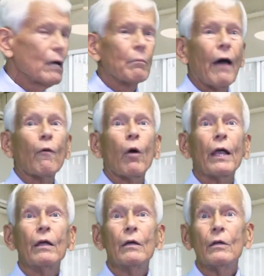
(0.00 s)
by the
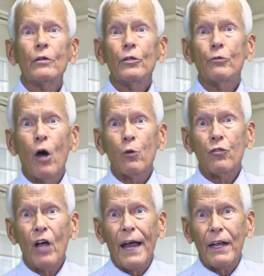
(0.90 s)
way. You don't
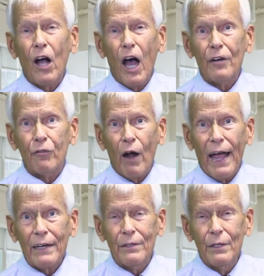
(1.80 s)
sign a
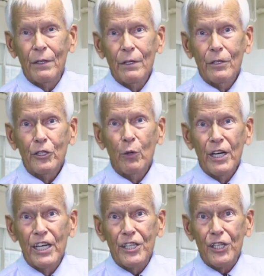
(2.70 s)
contract. You
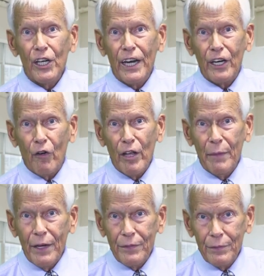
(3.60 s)
initial an
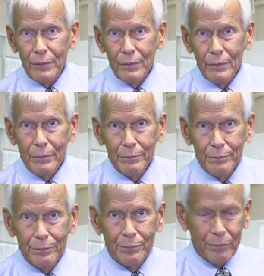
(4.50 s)
agreement.
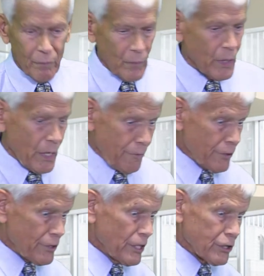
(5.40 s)
If you
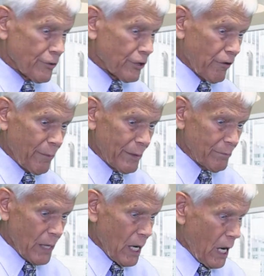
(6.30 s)
just initial this
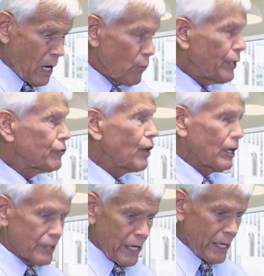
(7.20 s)
agreement, we can
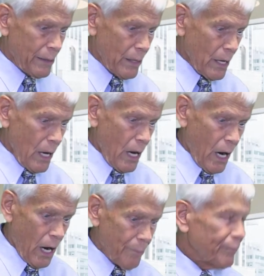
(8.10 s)
install it today.
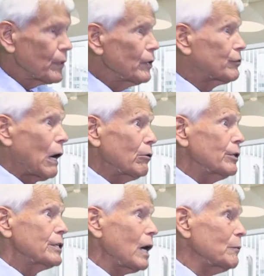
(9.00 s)
Is now a
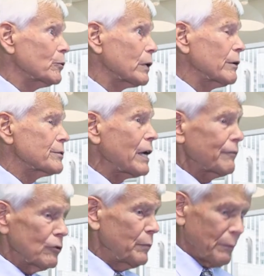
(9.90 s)
good time, or later this
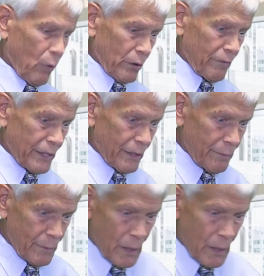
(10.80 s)
afternoon be more convenient?